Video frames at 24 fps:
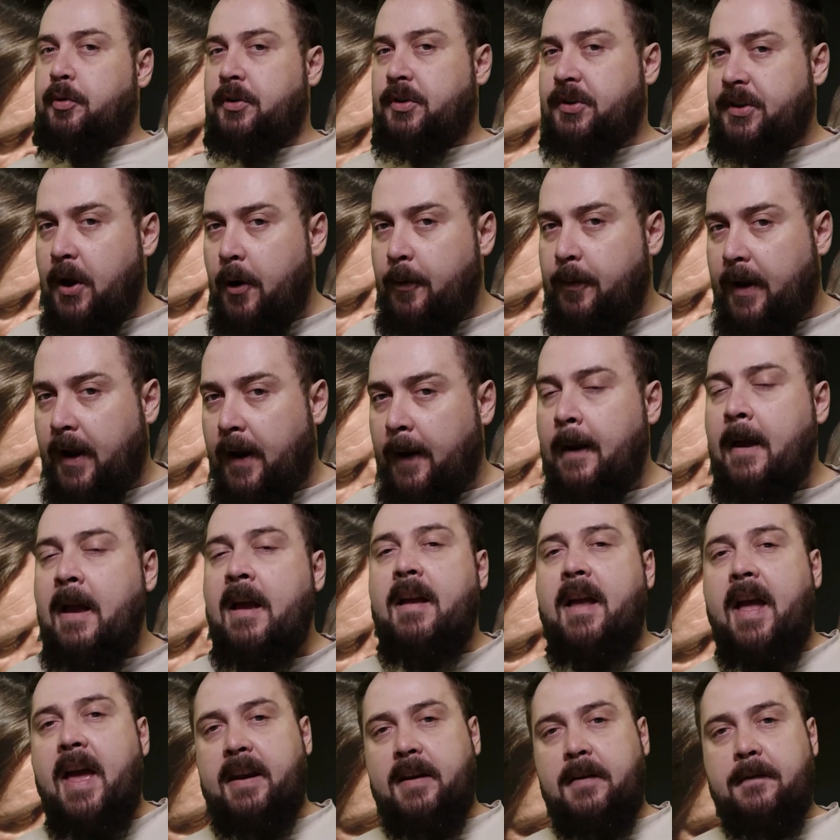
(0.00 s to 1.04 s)
persona.
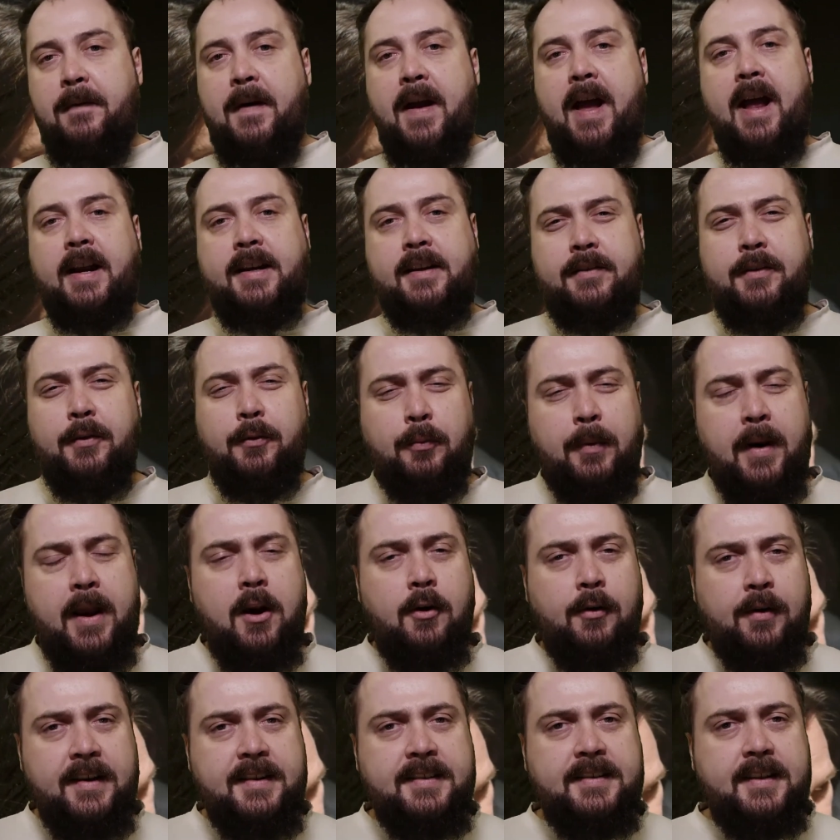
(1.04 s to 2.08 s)
And in fact, the
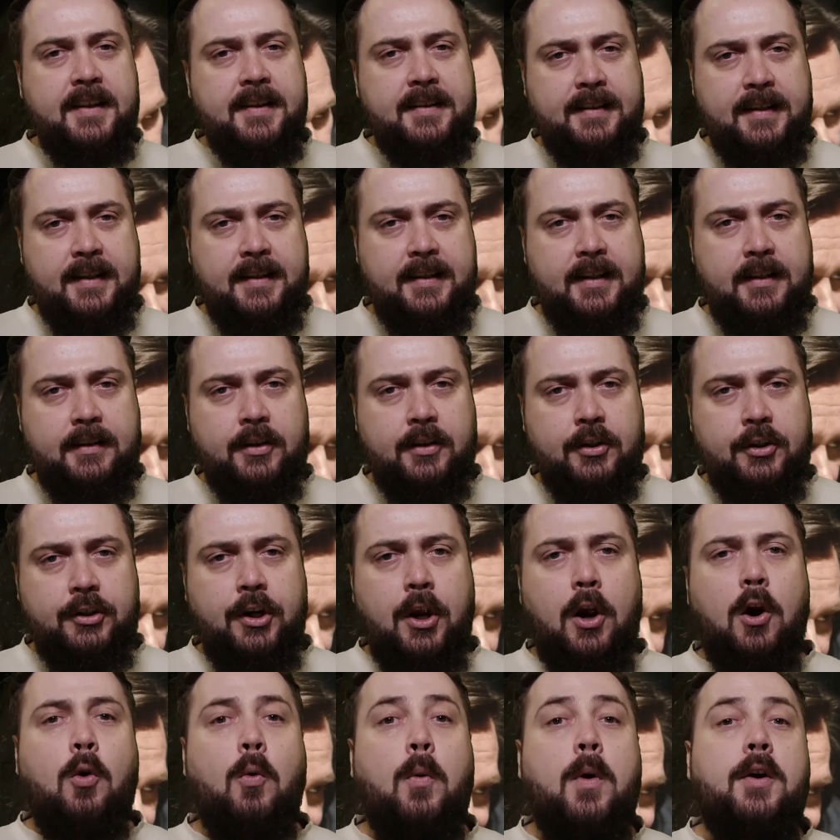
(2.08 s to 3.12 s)
rare instances in the
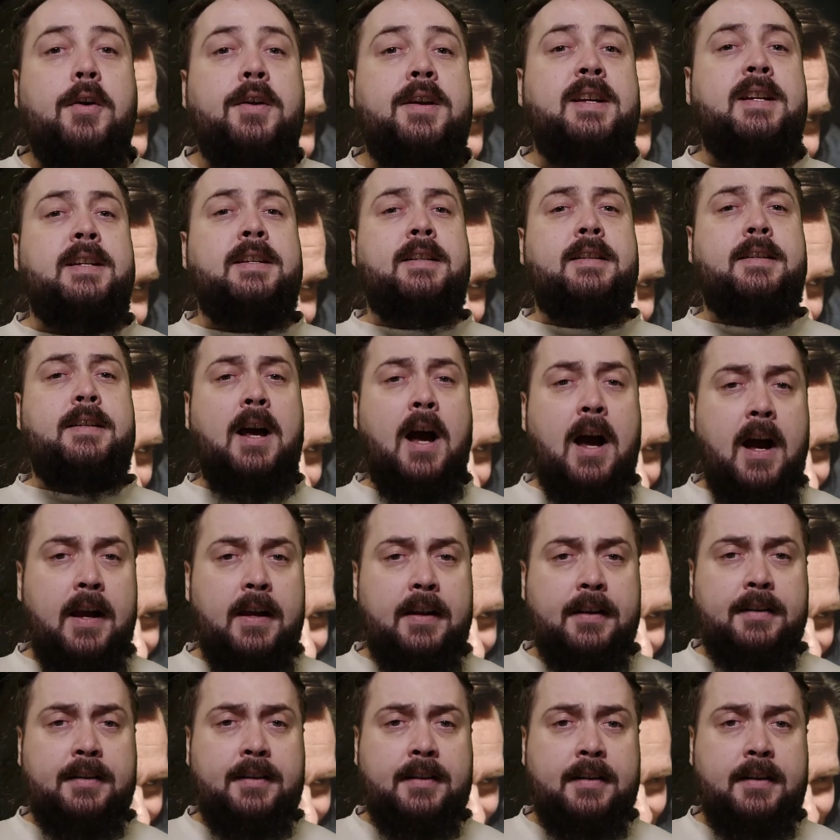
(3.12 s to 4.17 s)
show where he
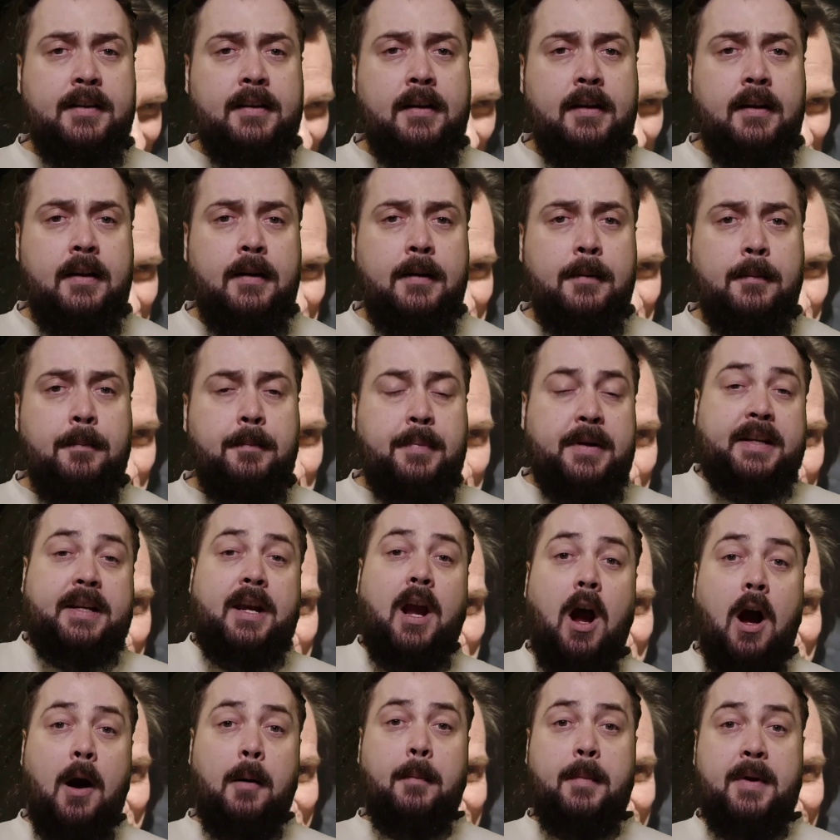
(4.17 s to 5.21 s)
does
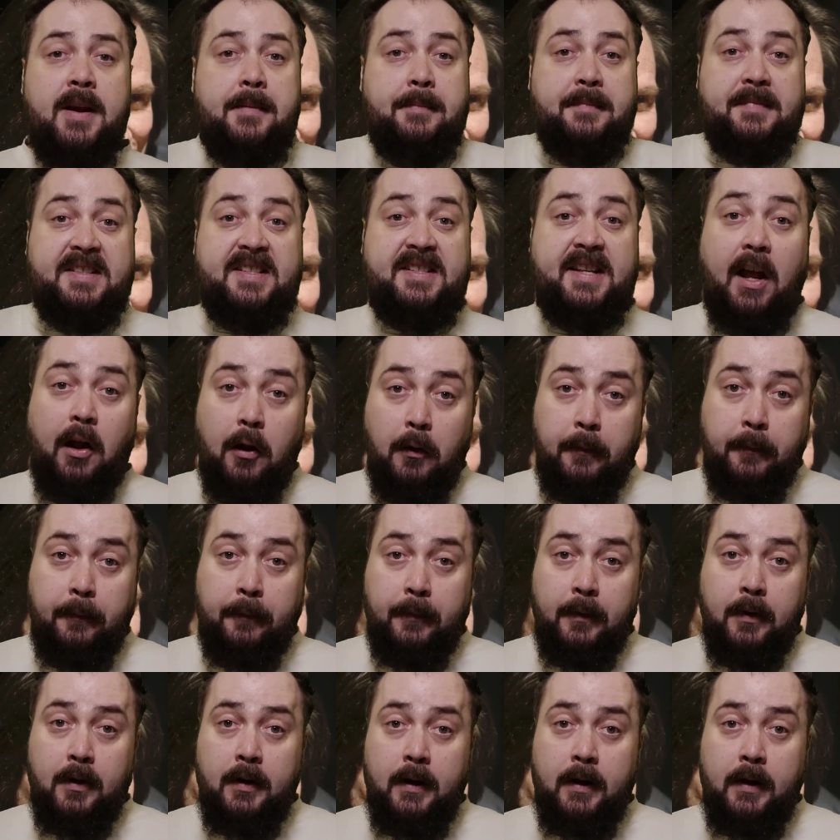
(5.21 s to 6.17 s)
become himself